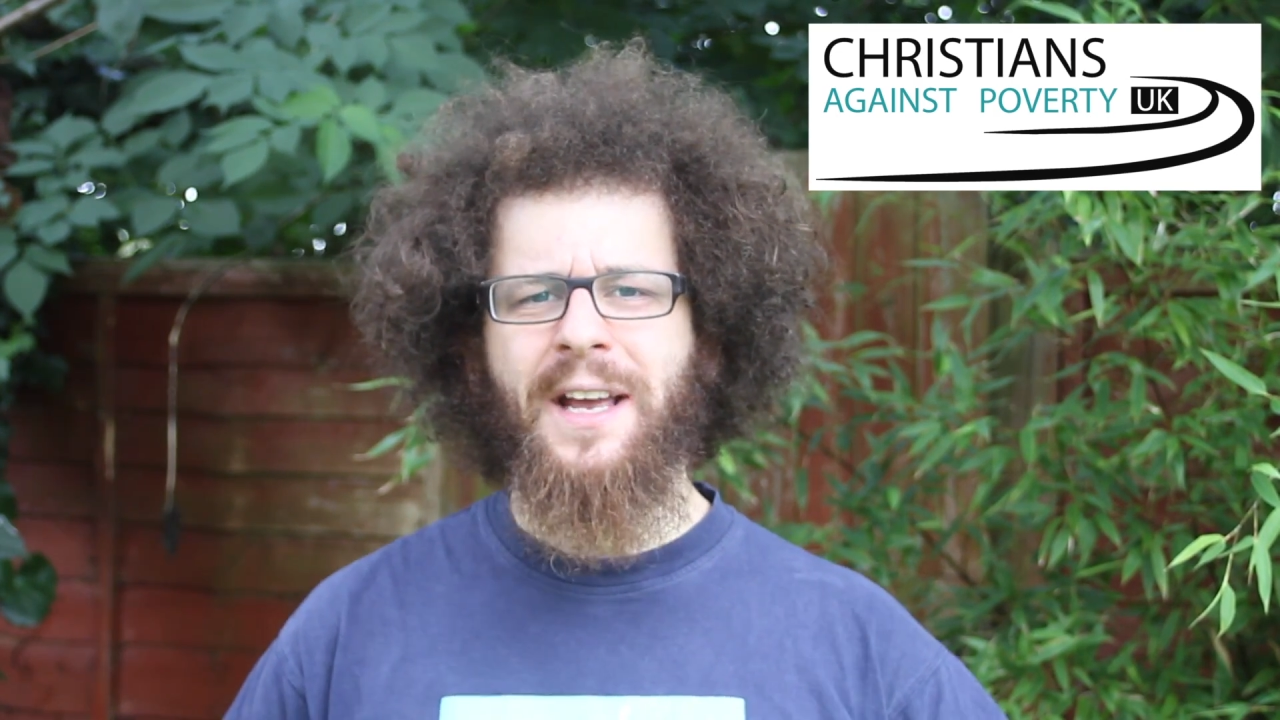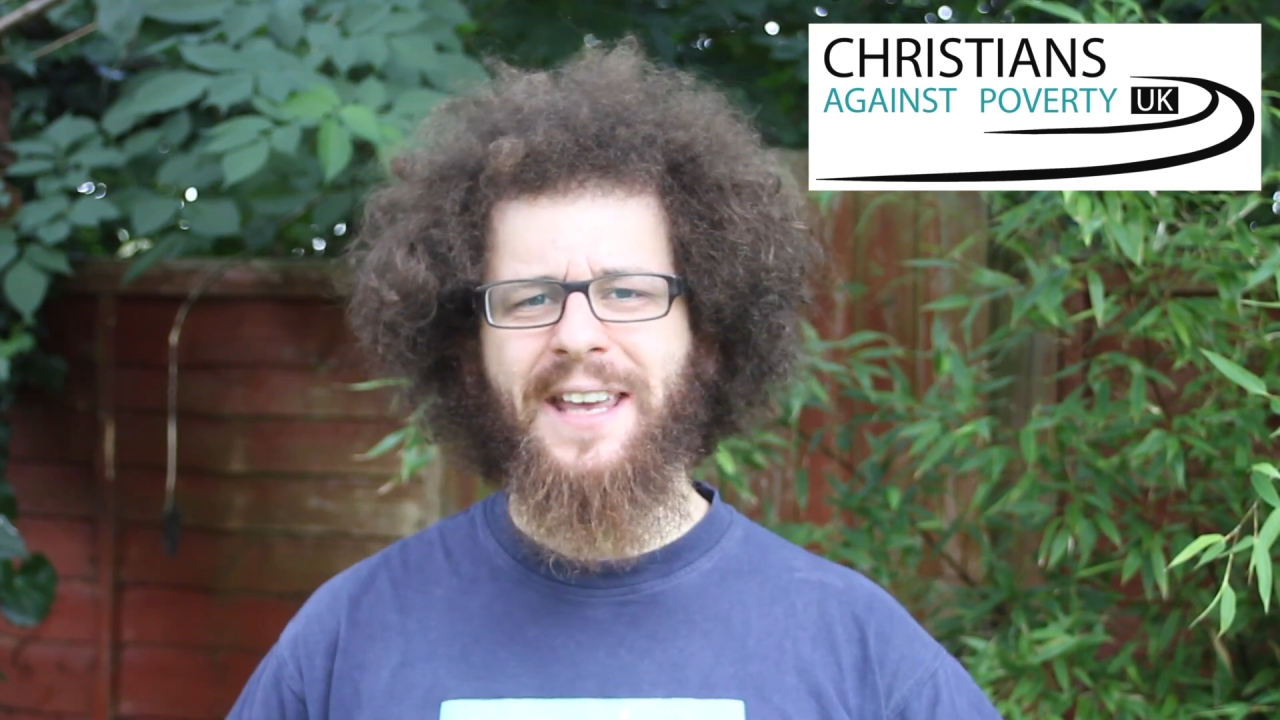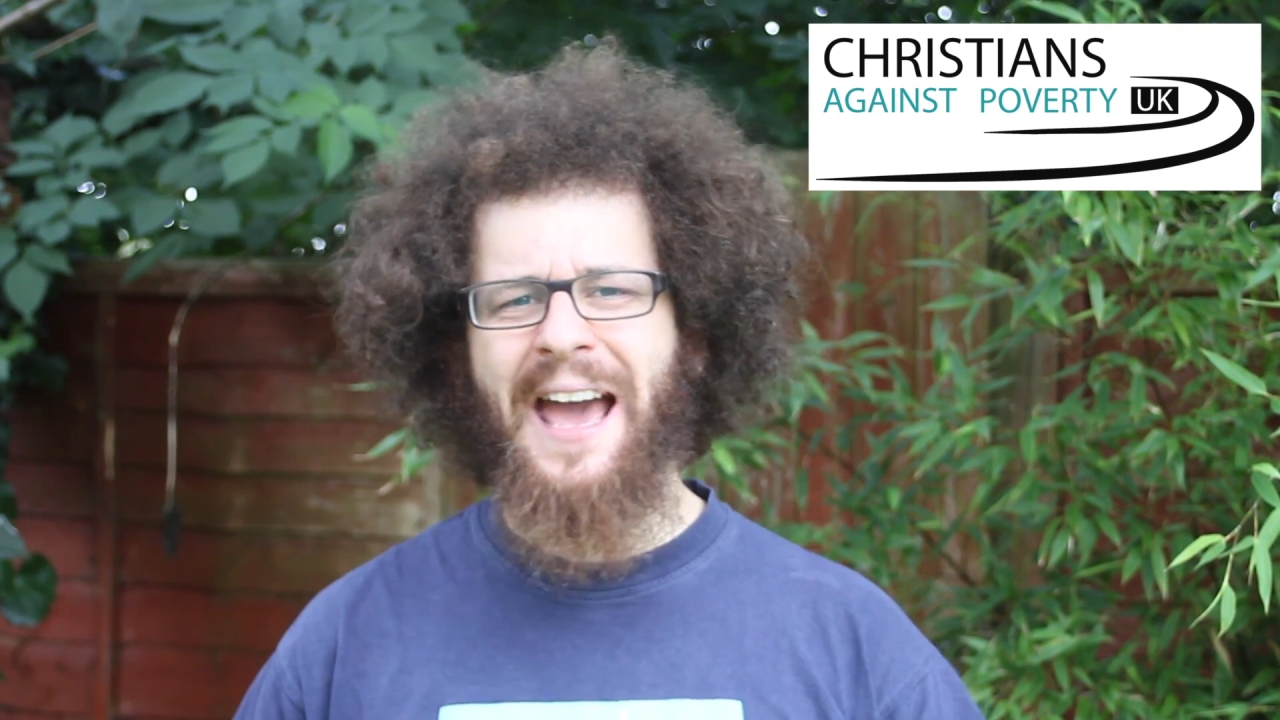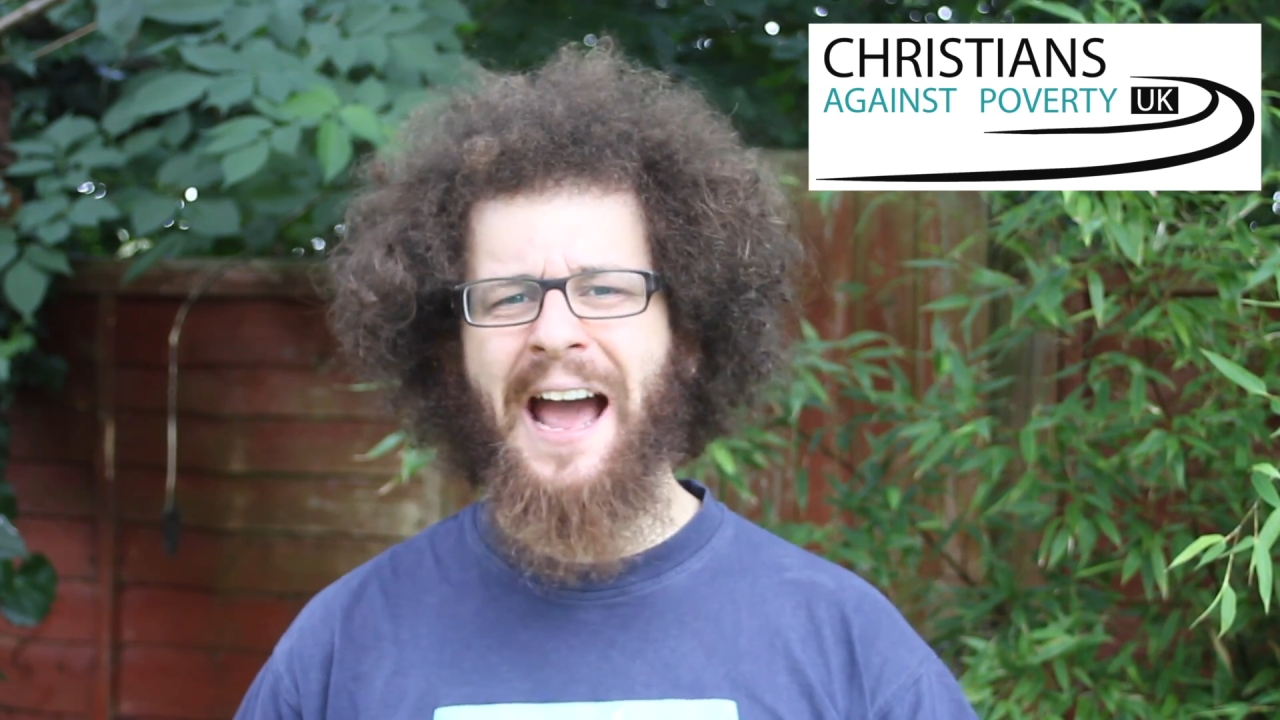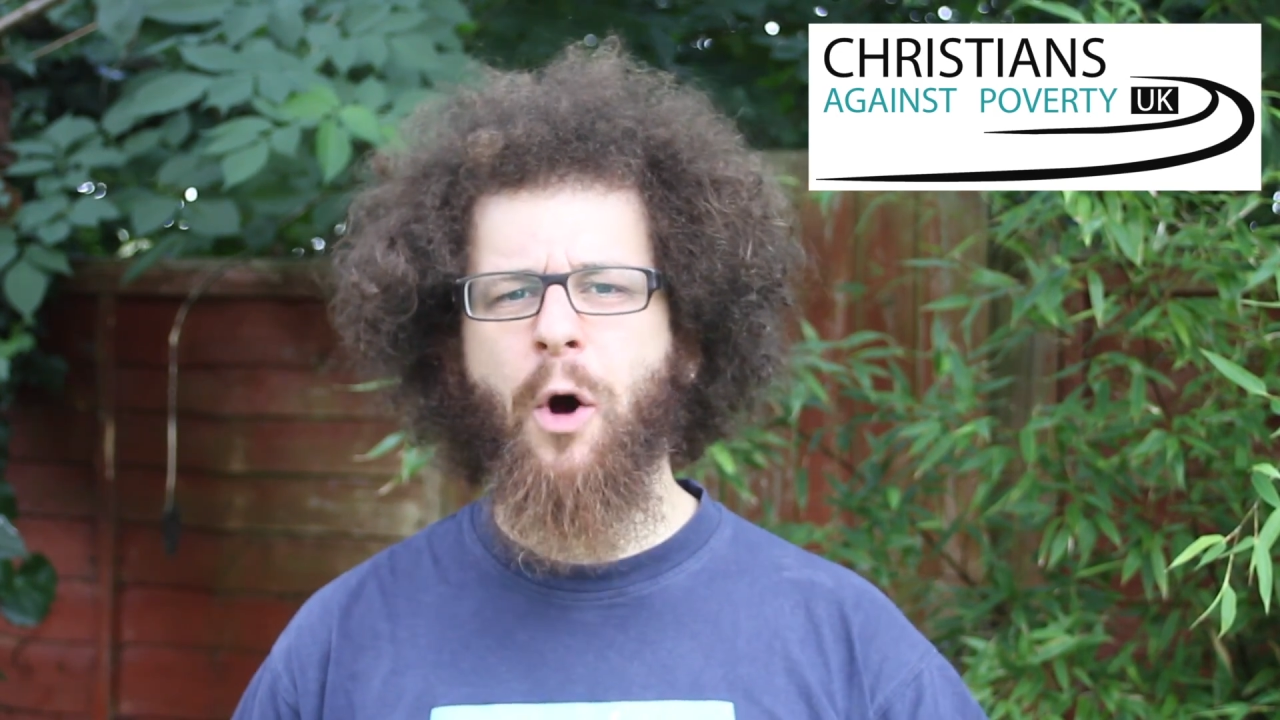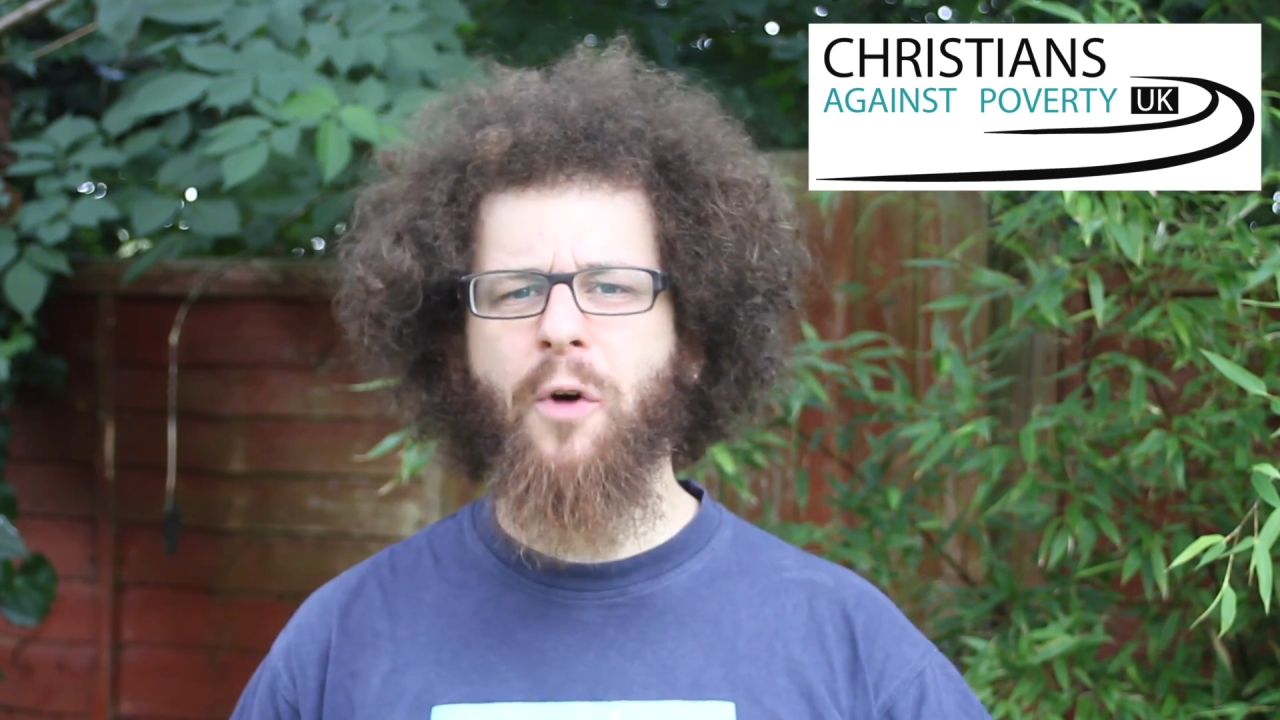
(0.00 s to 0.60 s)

get out